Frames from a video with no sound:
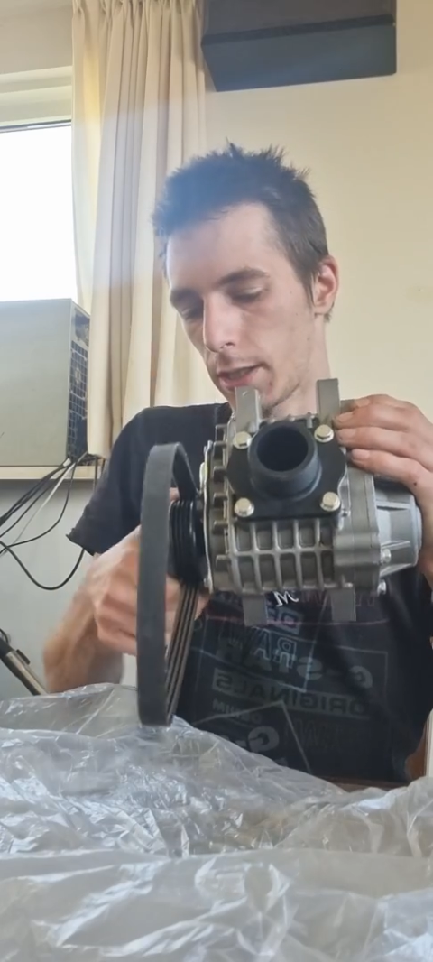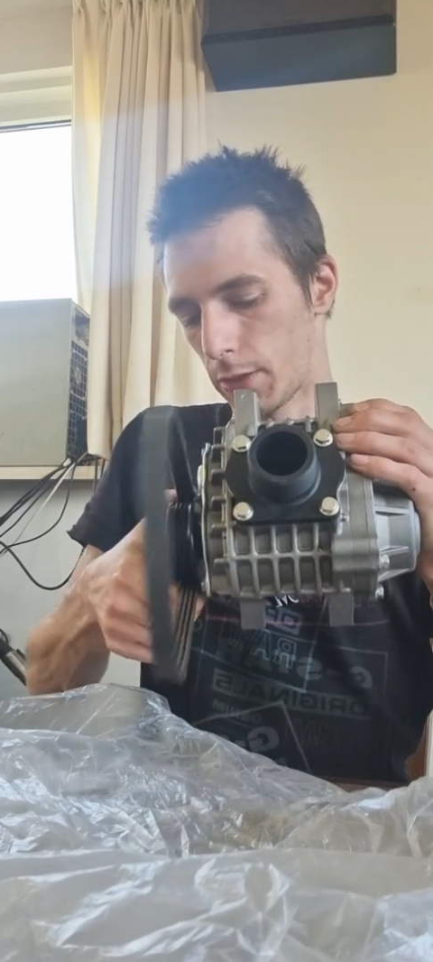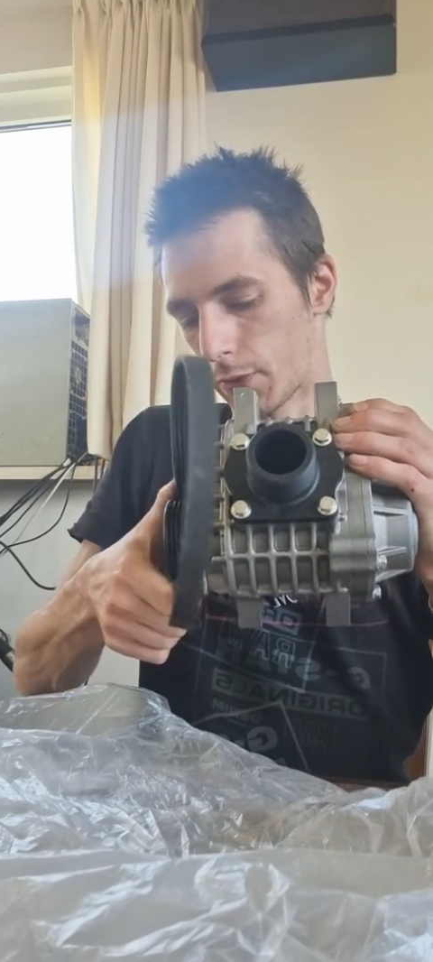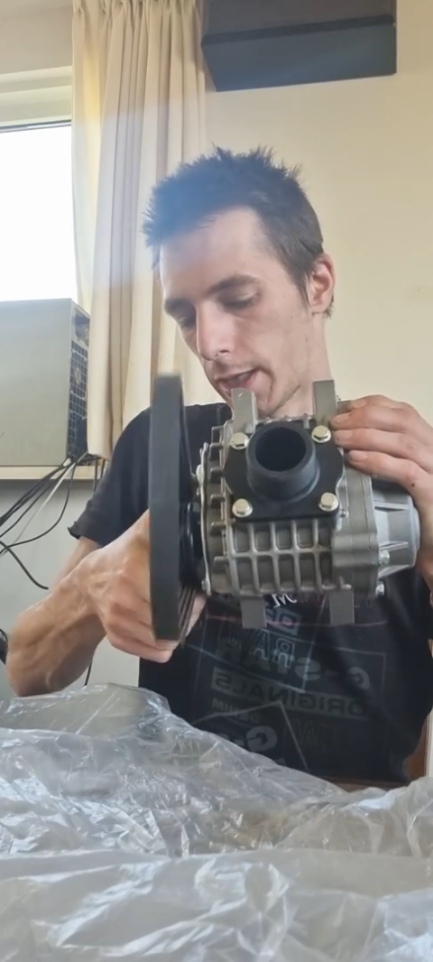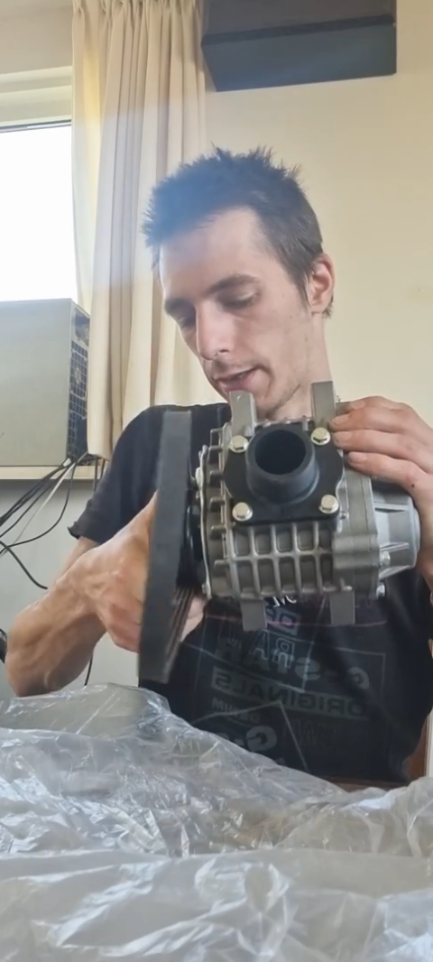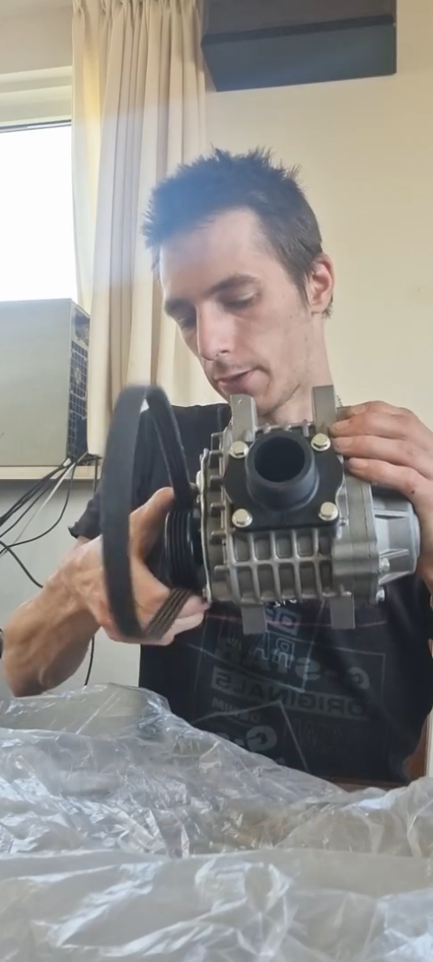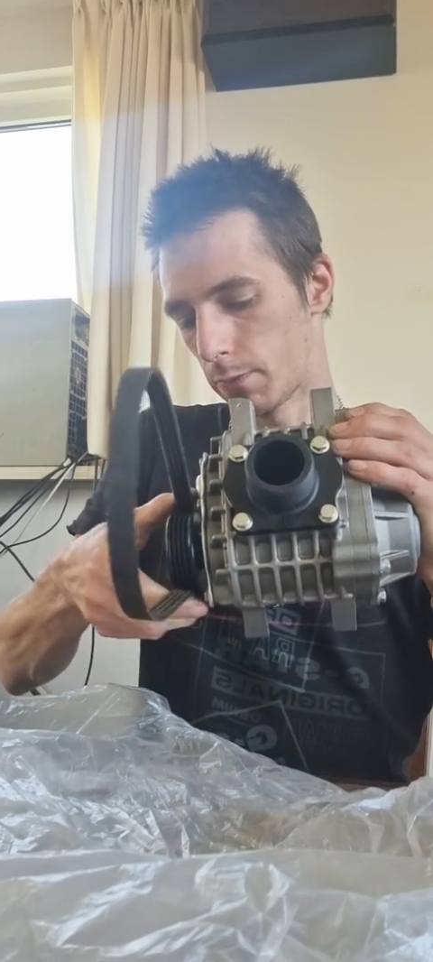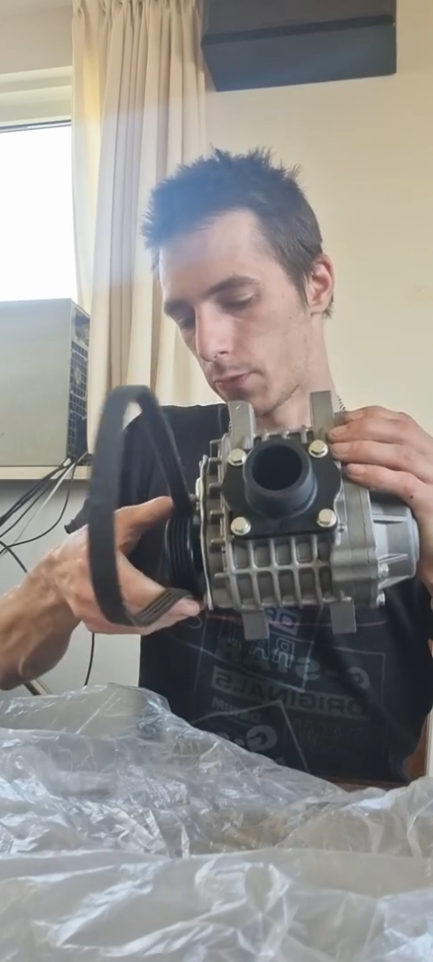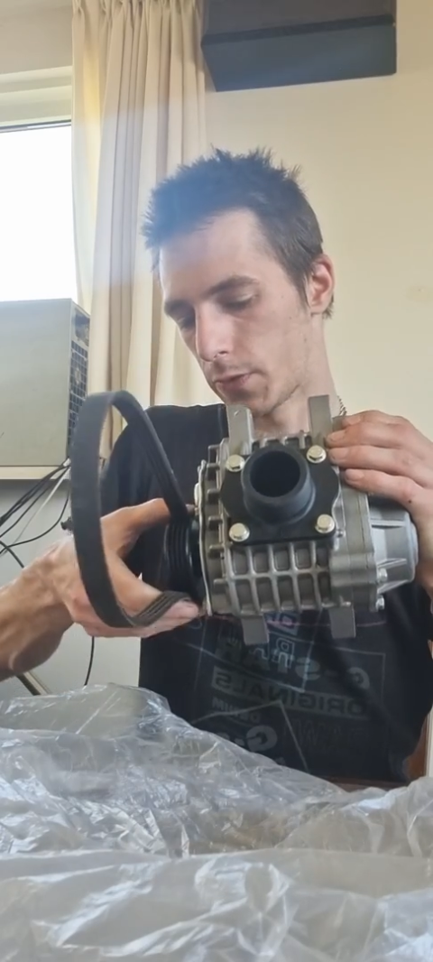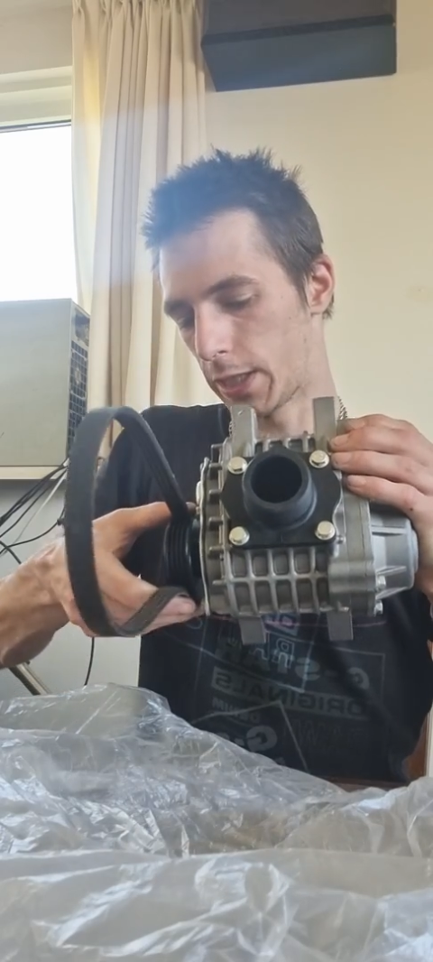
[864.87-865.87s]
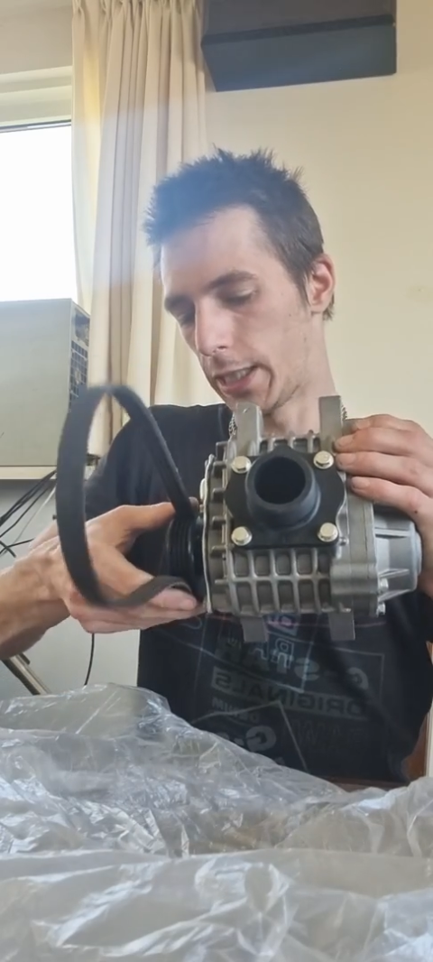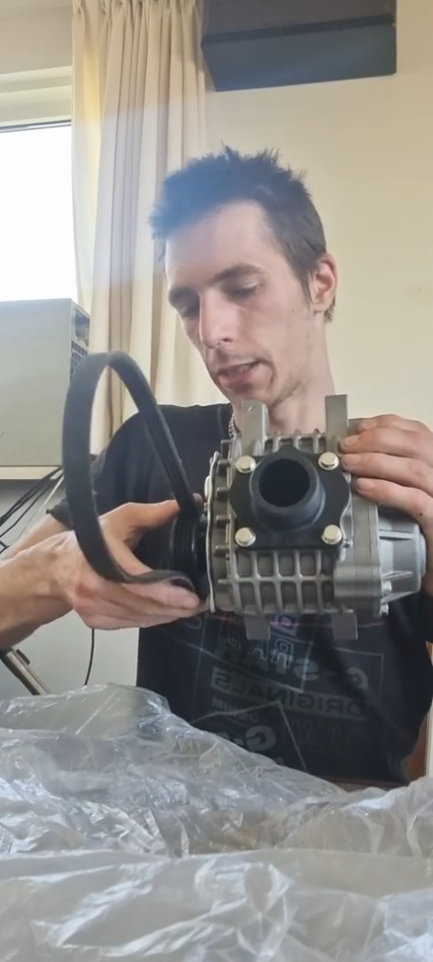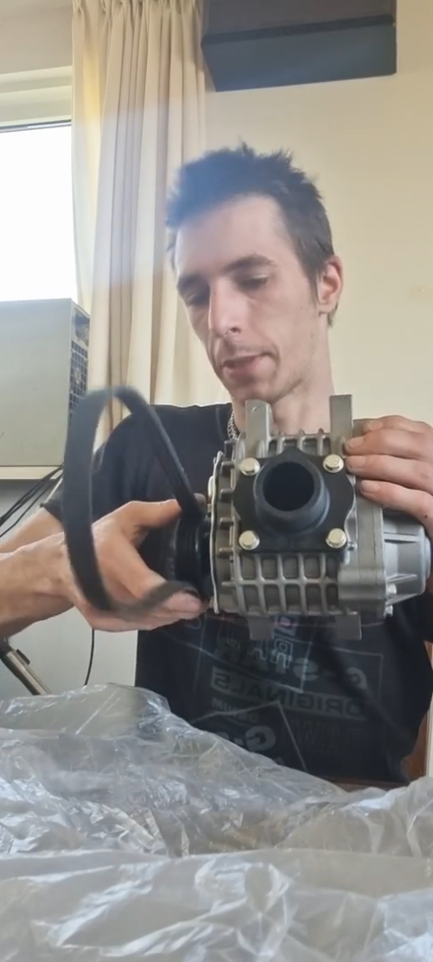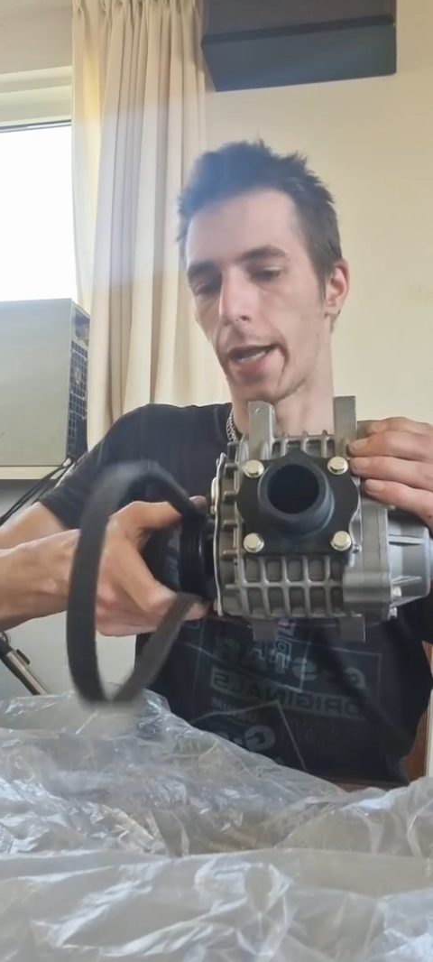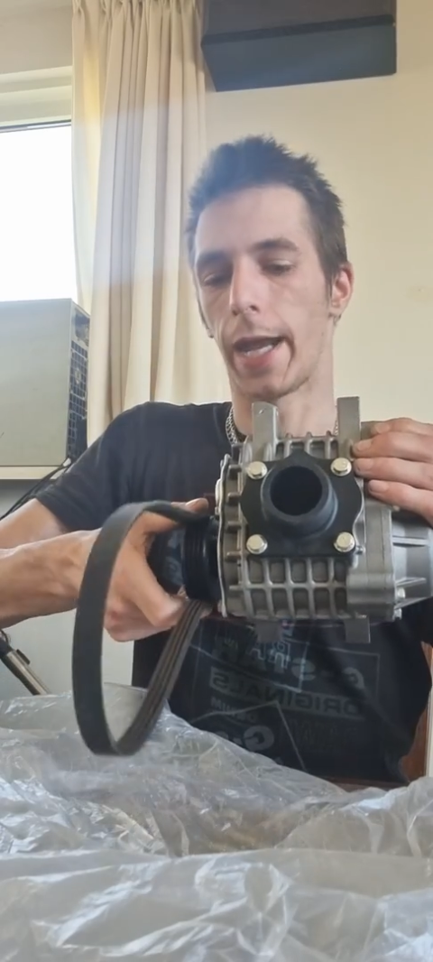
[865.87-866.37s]
If I see it
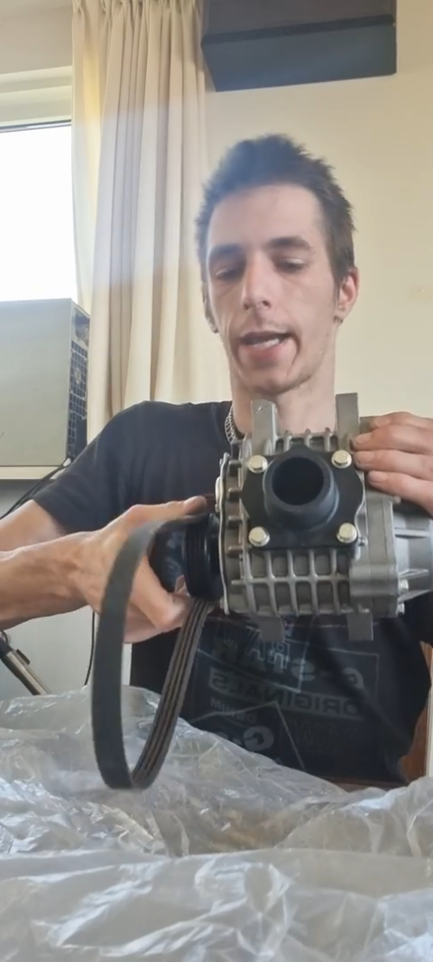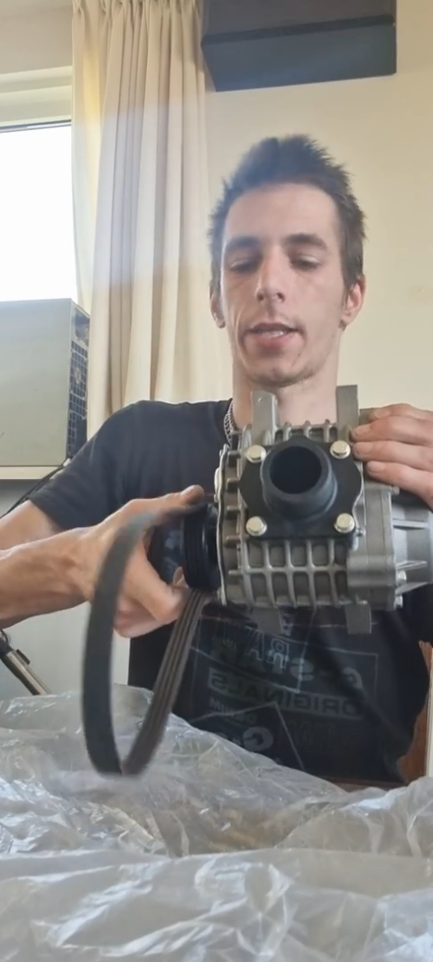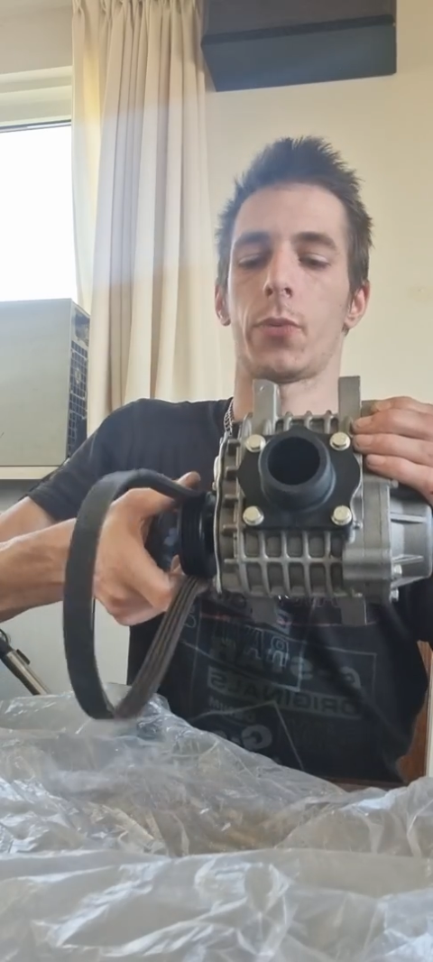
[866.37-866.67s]
in my head,